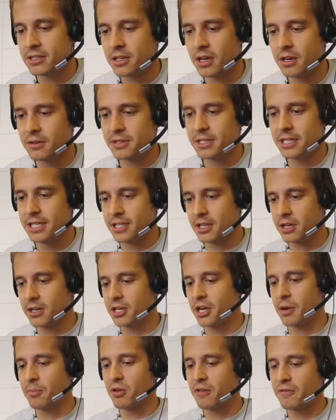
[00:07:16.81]
So these are a
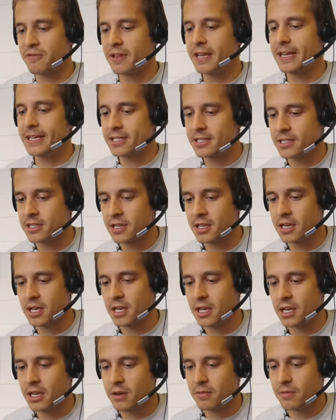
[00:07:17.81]
number of things
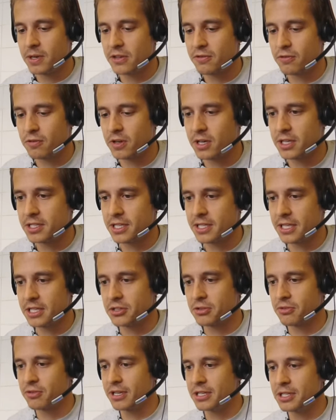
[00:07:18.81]
which, for us,
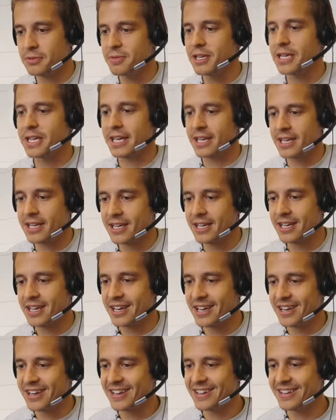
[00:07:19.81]
historically speaking,
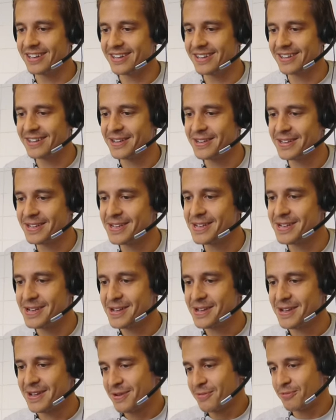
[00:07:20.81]
uh,
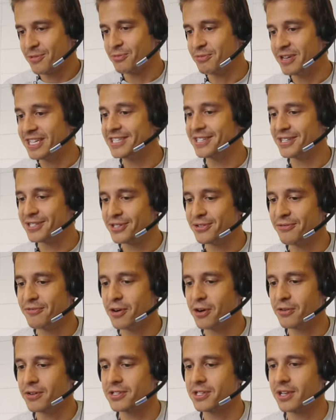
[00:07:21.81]
were reasons to
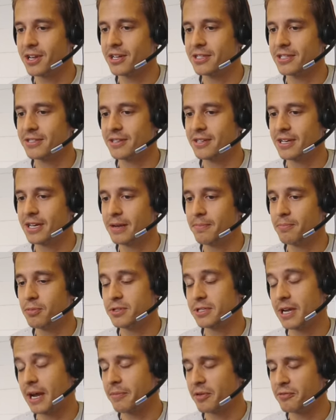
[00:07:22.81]
focus a lot, uh,
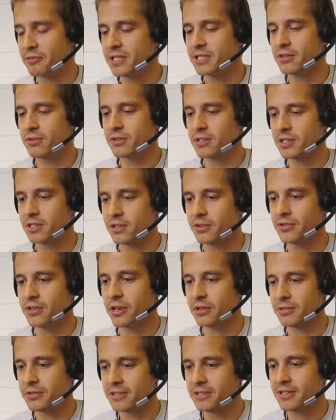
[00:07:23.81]
put time and resources on
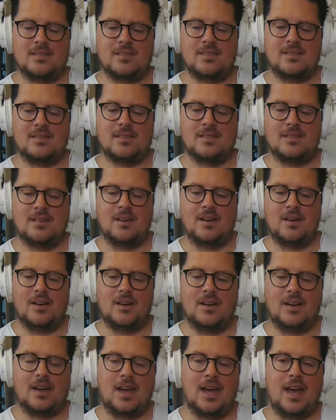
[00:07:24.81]
those. Yeah.
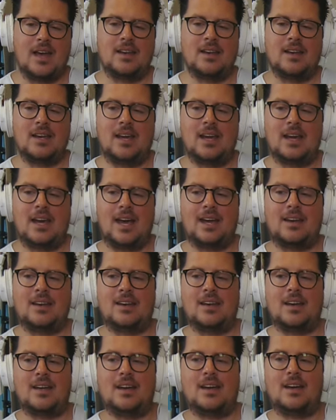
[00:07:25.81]
Okay, and uh,
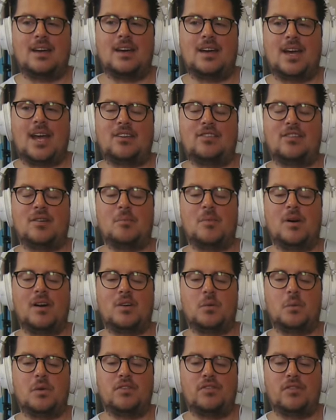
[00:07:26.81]
and uh, is the
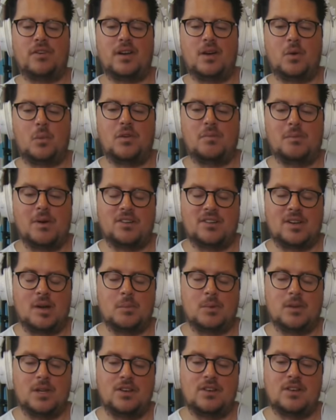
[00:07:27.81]
market with with much
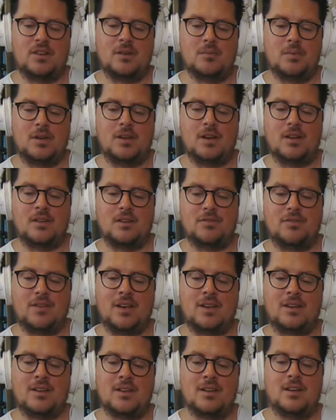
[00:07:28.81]
competition? Because I
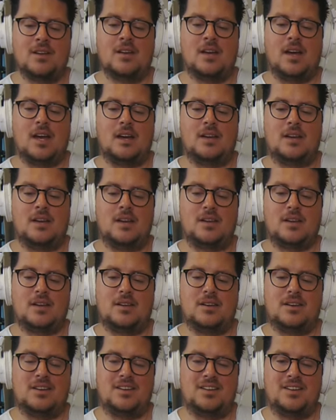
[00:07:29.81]
think
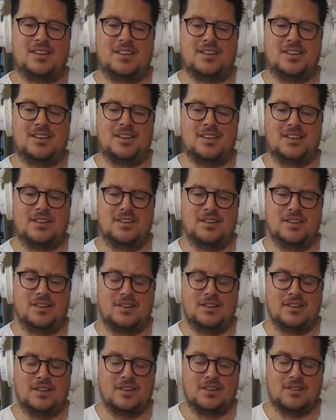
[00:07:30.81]
the, the the
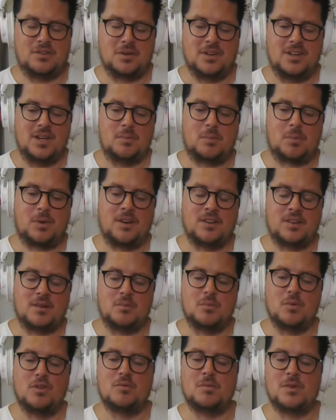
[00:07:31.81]
the 3D printer
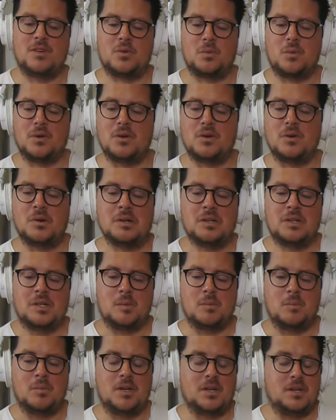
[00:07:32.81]
movement will
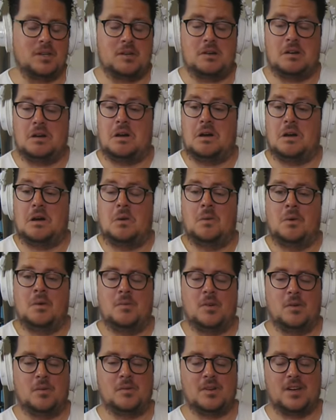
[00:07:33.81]
be only
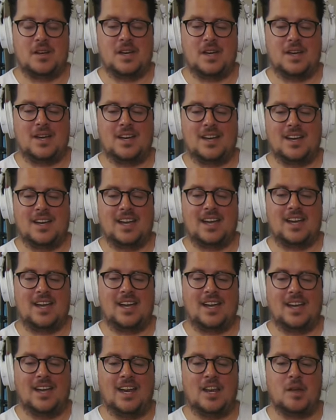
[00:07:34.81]
will get,
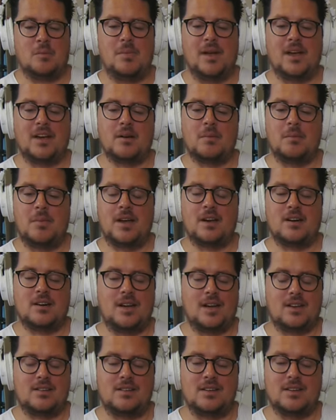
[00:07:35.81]
getting bigger and bigger the
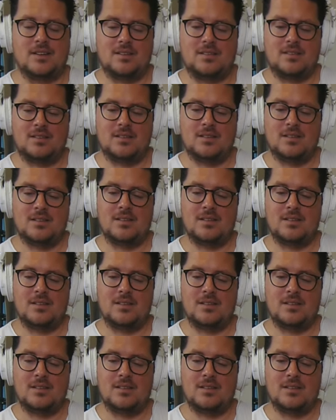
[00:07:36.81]
next years.